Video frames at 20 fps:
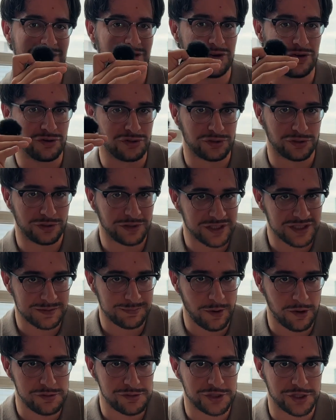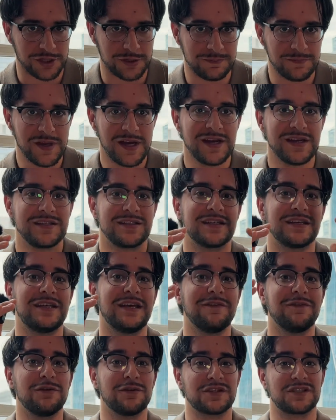neutral exposure to
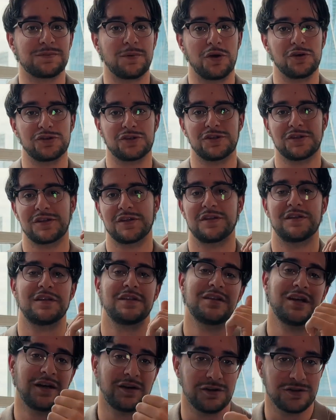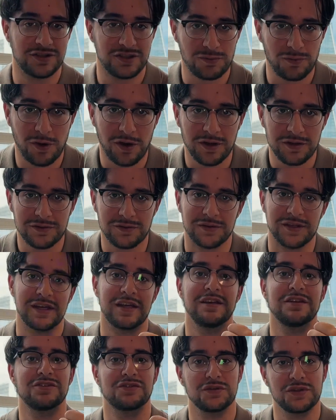give you exposure to the tickers you want or the
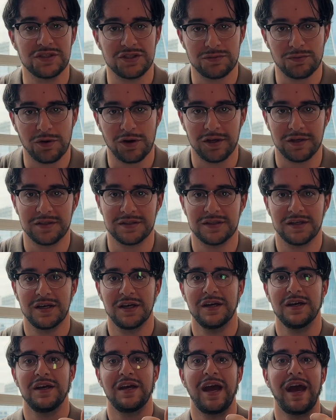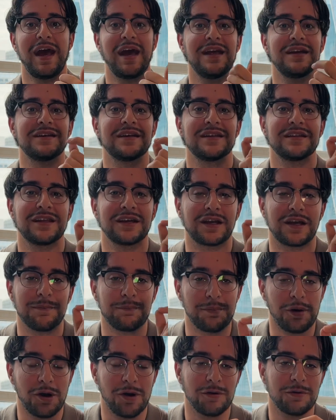industries you want and the
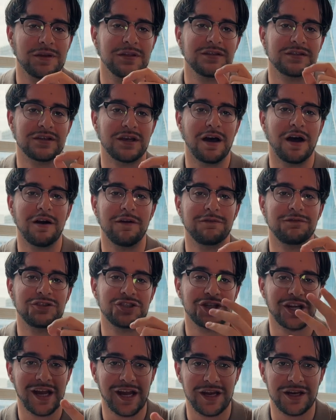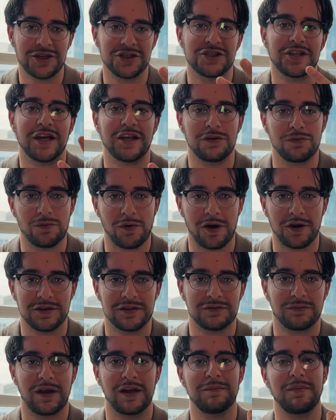components of change that you
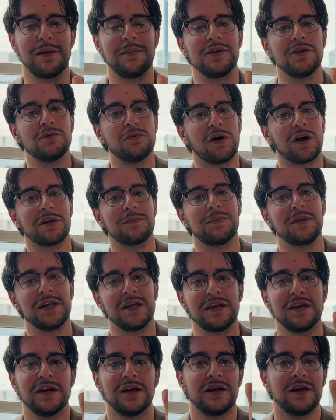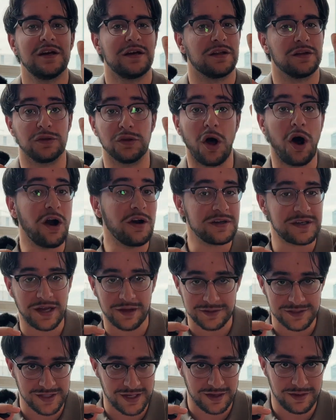want, right? Maybe you want to be long
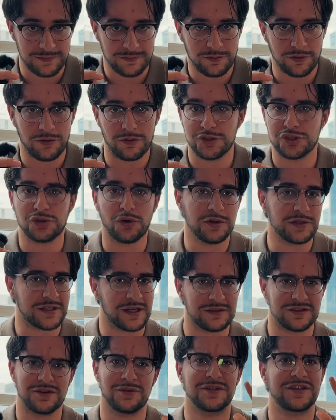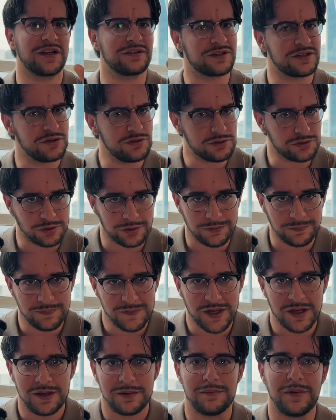delta or short delta or delta neutral.
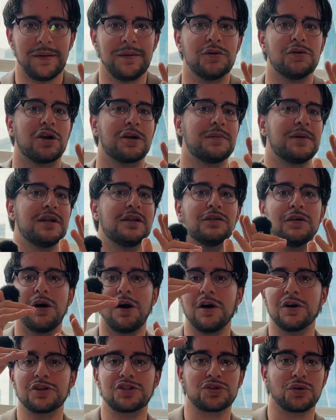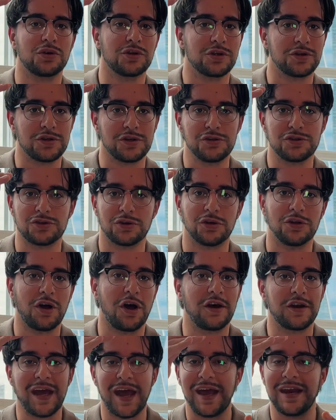Maybe you want to be long, short, or neutral
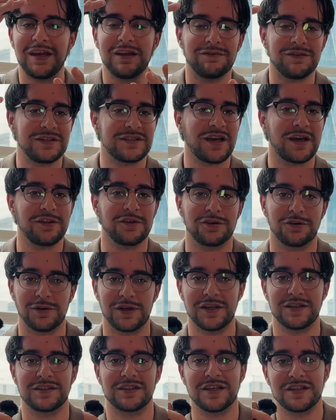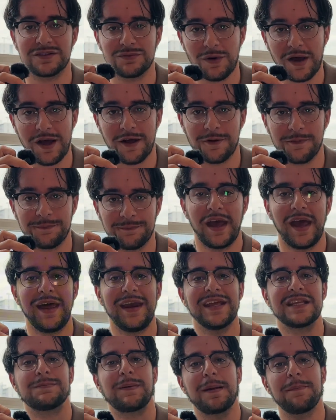on any of these other Greeks as well.
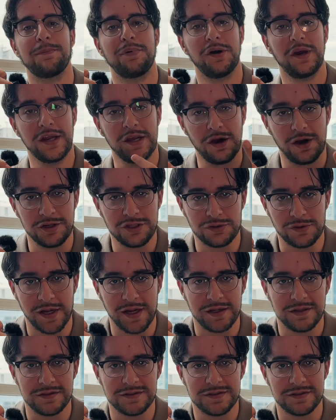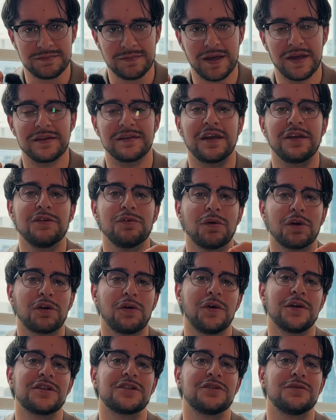And it's by putting on trades that you are
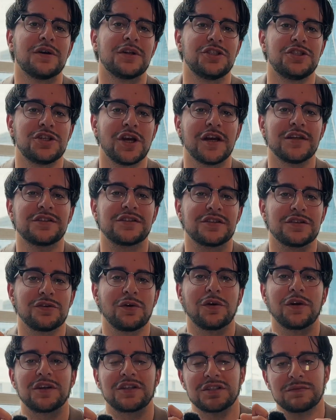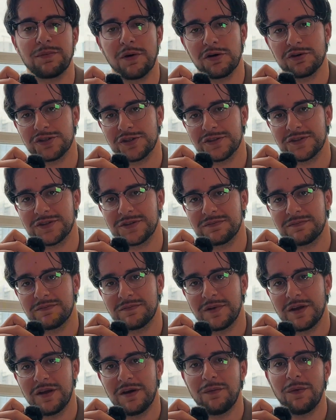going to adjust your exposures.
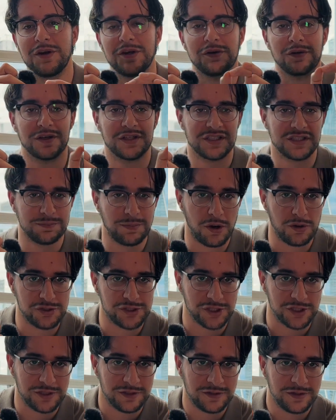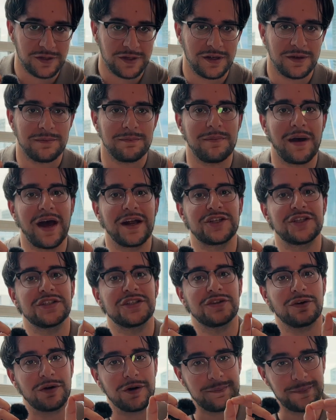When your exposure
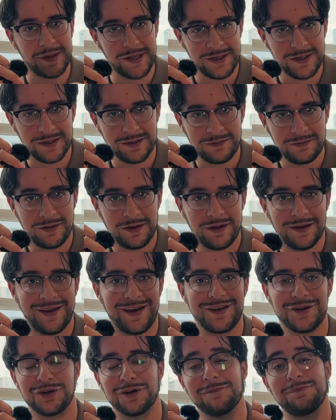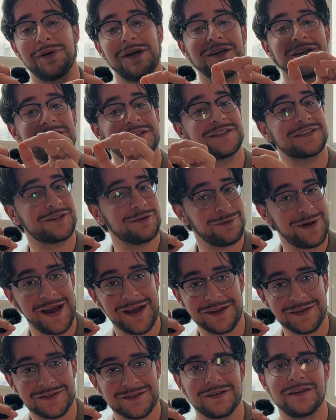matches your opinion and your opinion is
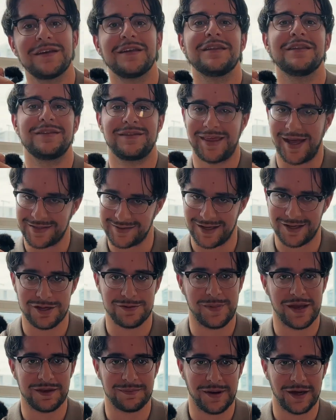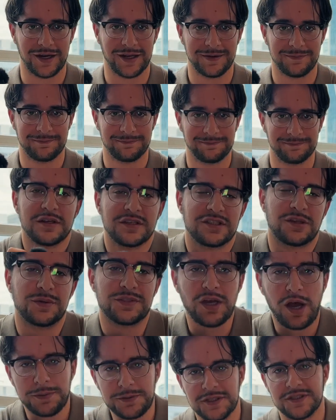correct, that's how you make money. So
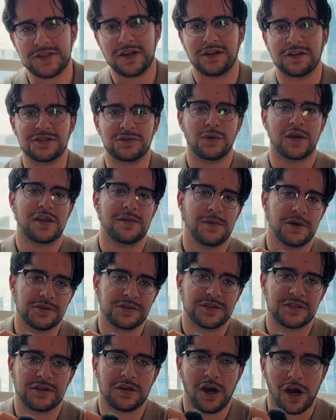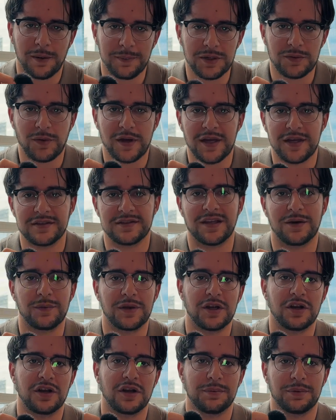as option sellers, one of the most common ways that
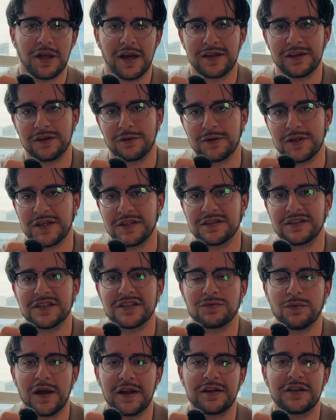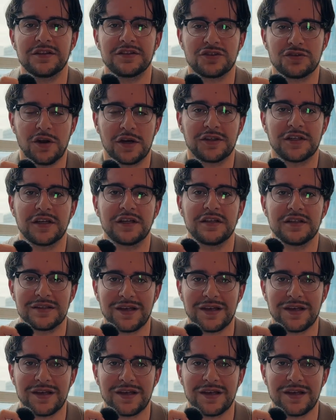we are applying the Greeks is when constructing